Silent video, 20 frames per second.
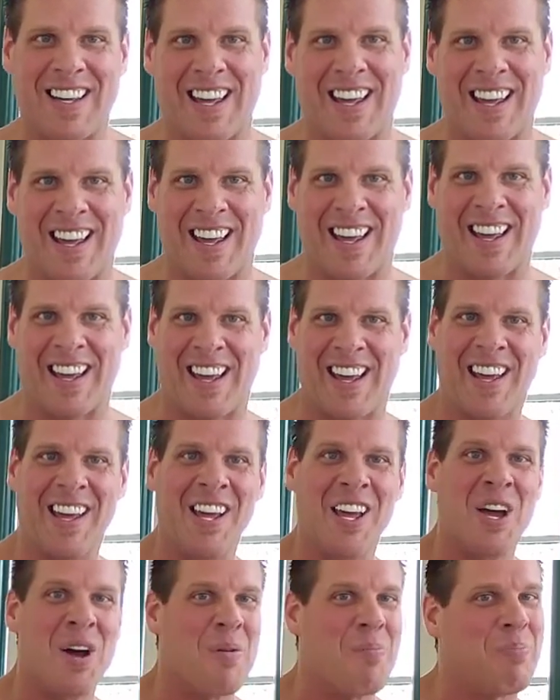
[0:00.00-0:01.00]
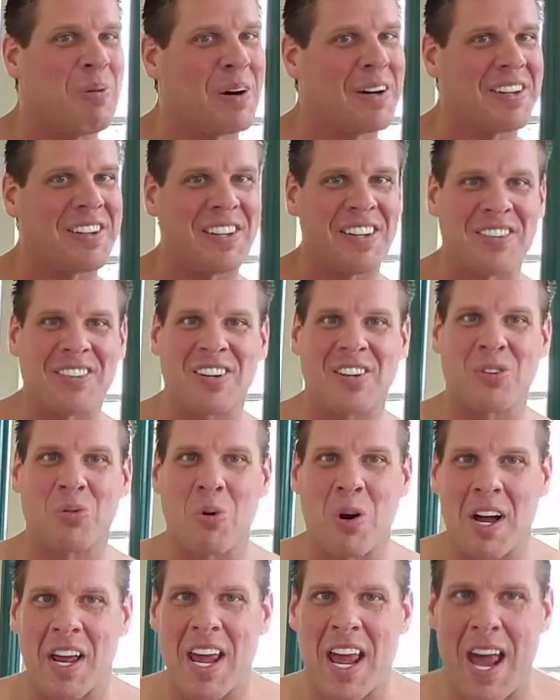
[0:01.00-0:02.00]
but this is
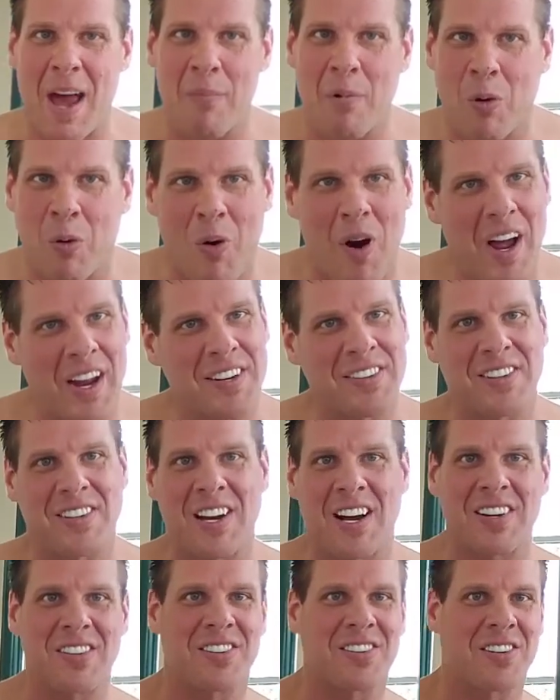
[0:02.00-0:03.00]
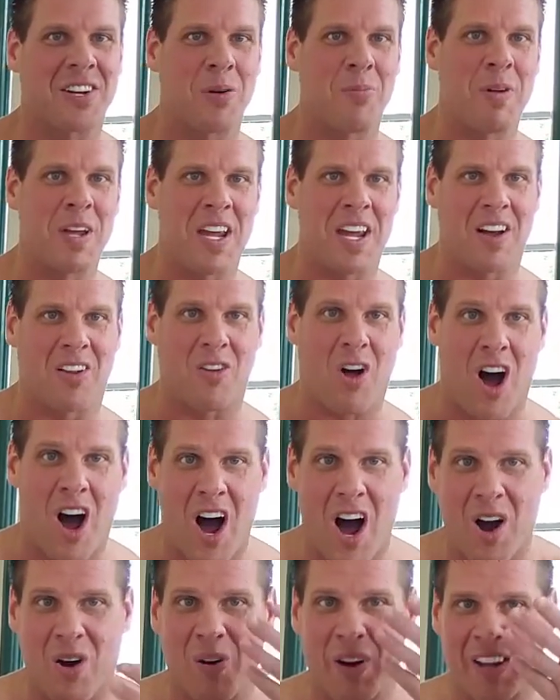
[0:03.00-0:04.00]
what Abaquatix does to me
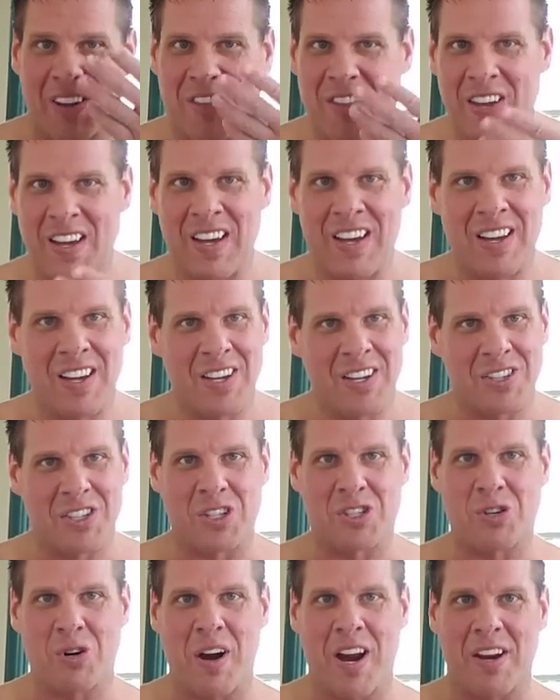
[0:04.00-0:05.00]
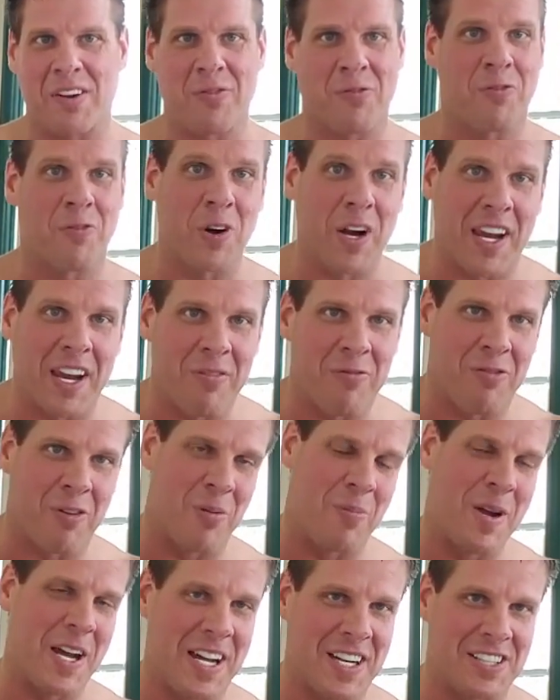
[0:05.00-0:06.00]
along with the trans freak
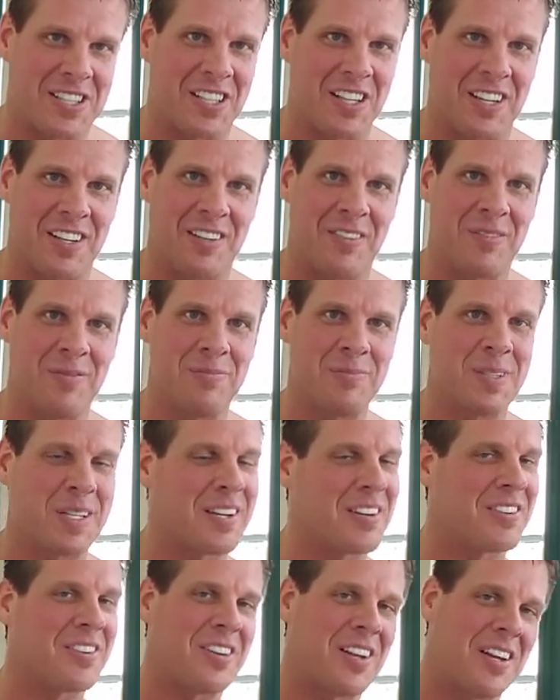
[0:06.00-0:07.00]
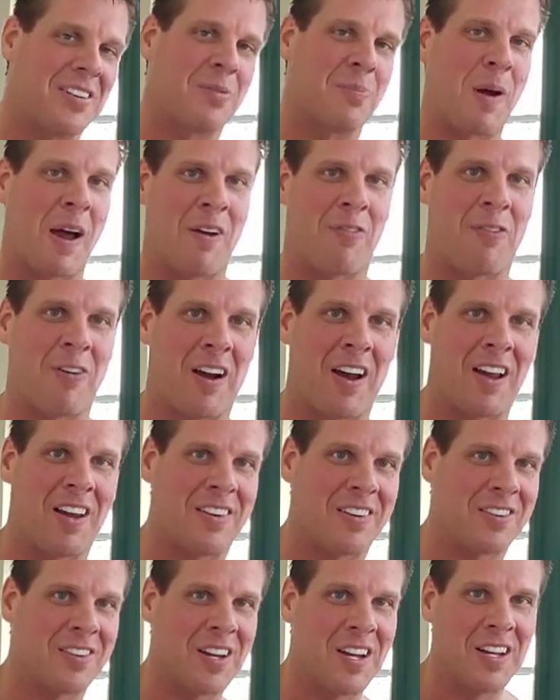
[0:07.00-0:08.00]
information because this, my
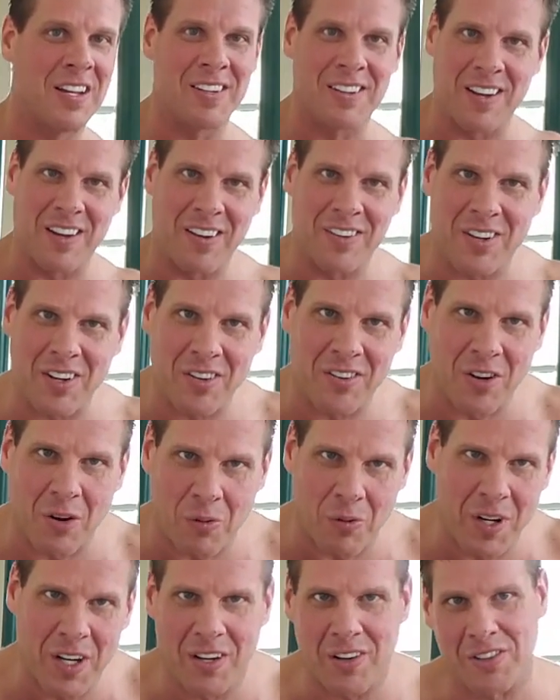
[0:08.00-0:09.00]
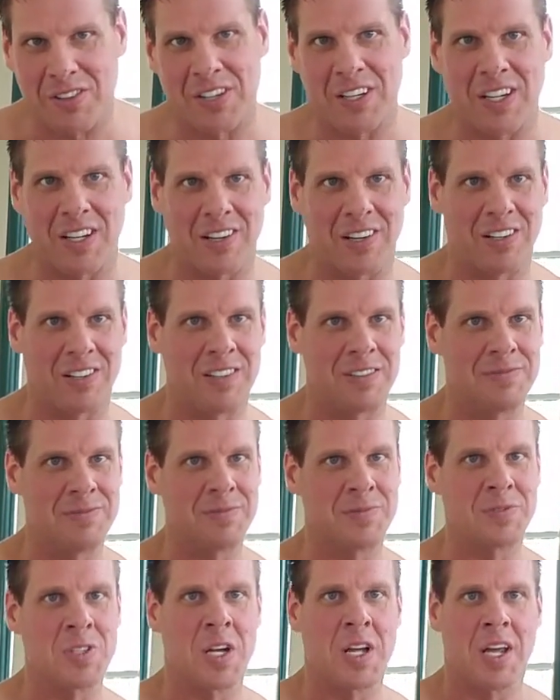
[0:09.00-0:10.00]
friends, this is a real deal.
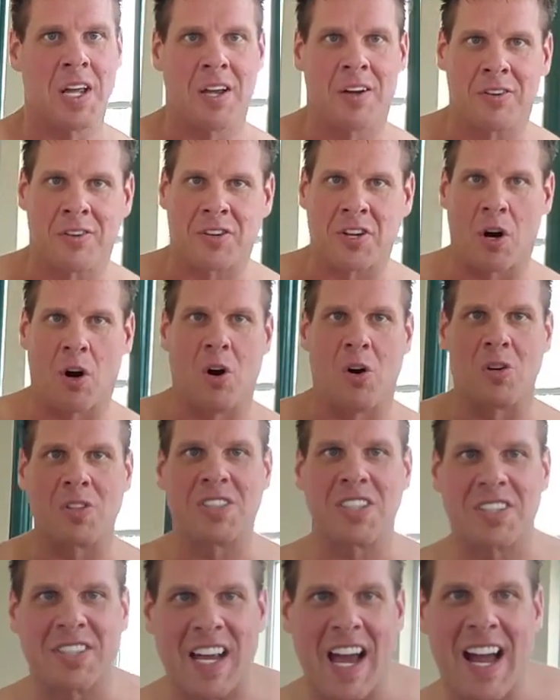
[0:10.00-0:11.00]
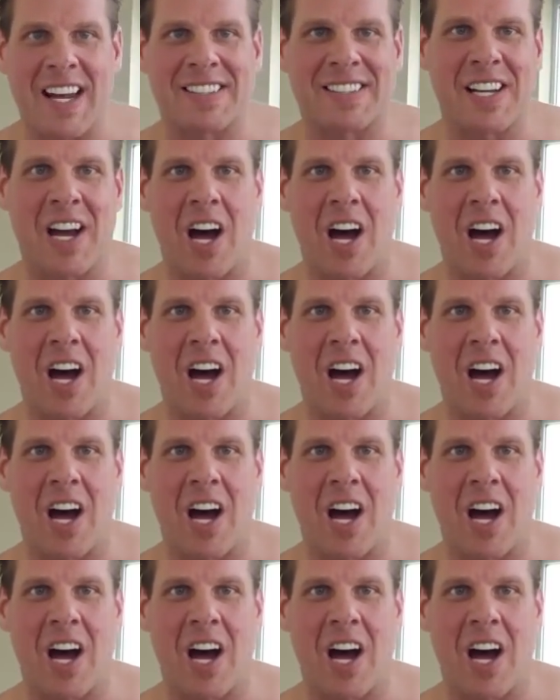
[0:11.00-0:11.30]
So just got